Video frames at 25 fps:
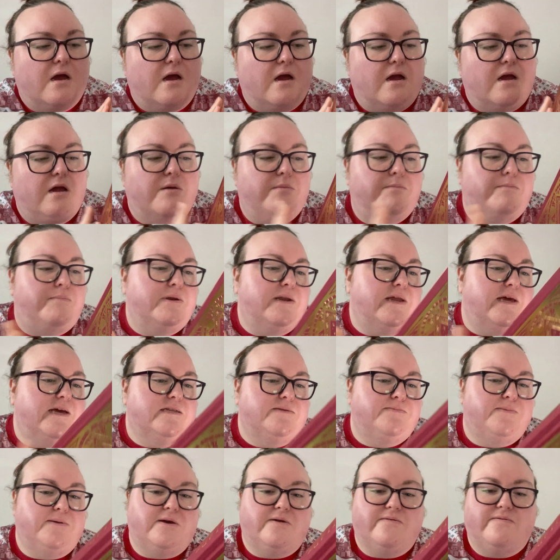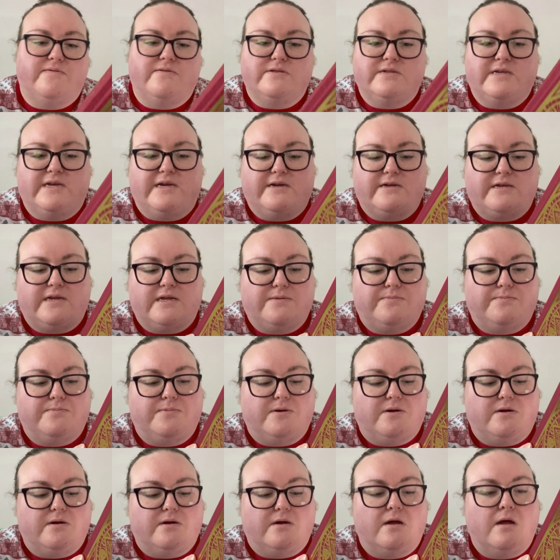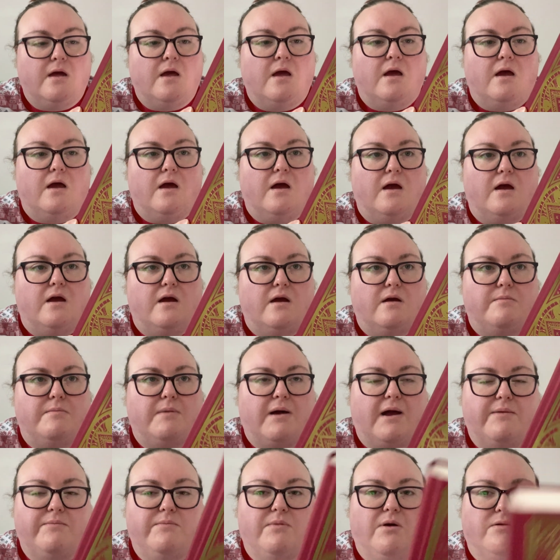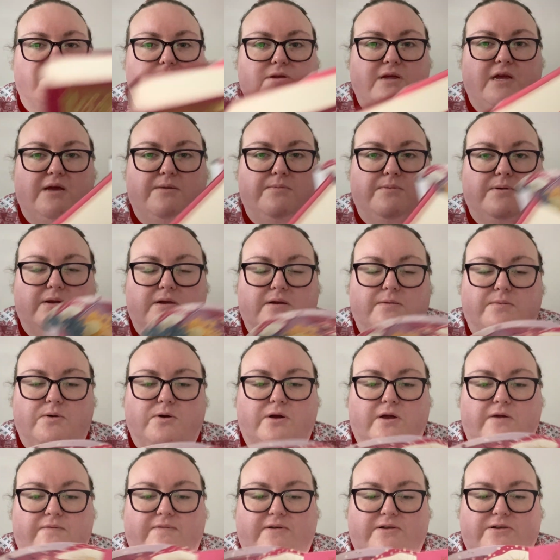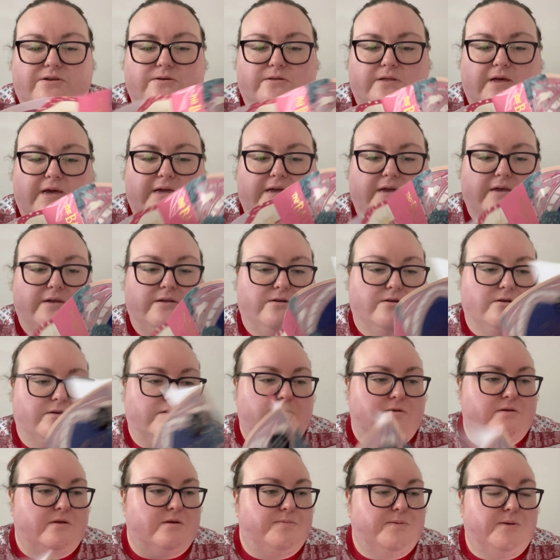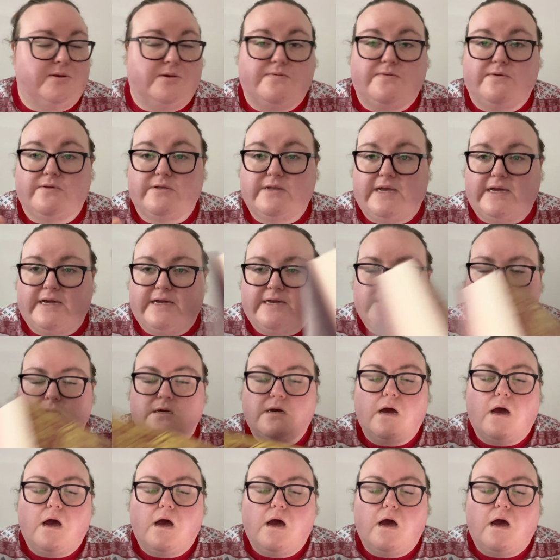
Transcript: But it is beautiful naked, but I'm not keeping a book if I don't like it just because it's beautiful naked.